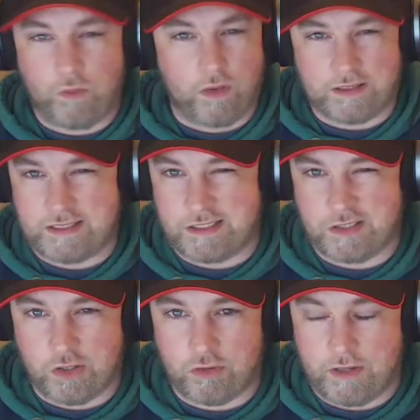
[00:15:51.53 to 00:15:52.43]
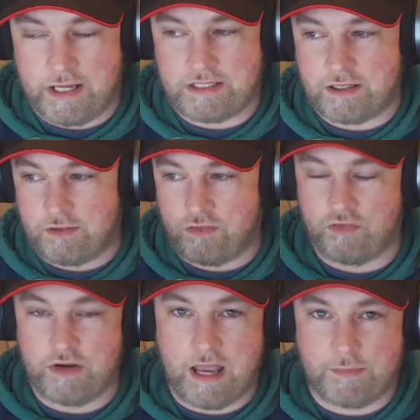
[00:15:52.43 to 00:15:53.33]
Quality's not great.
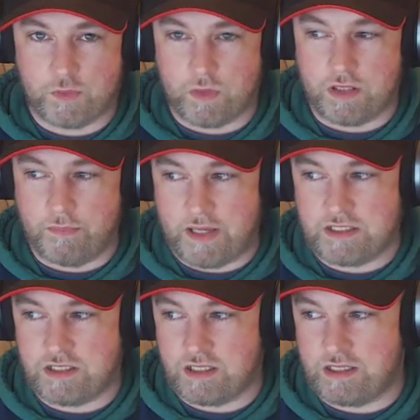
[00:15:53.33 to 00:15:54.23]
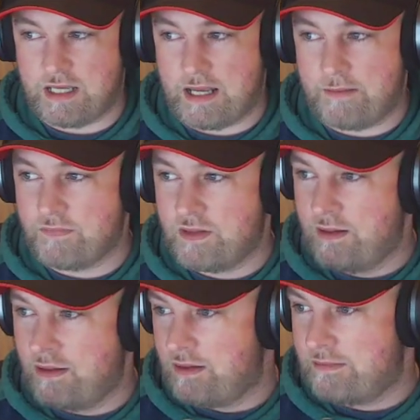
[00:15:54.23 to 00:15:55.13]
3M's one of the best you can get.
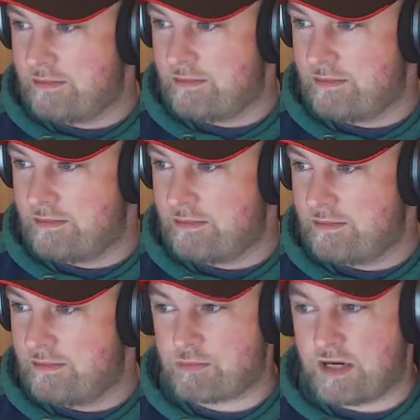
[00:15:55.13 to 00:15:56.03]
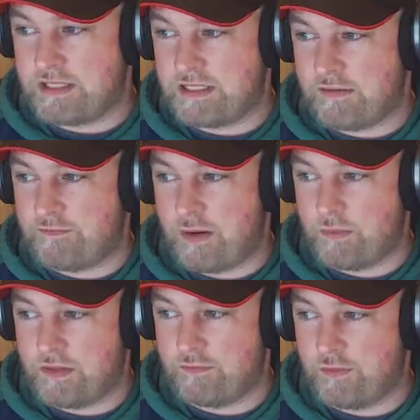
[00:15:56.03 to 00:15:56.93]
That's one of the best prices I've
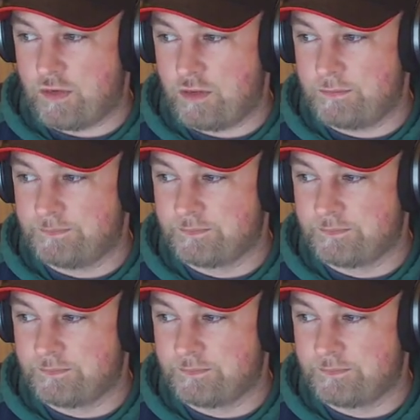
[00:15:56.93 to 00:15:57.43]
found it for.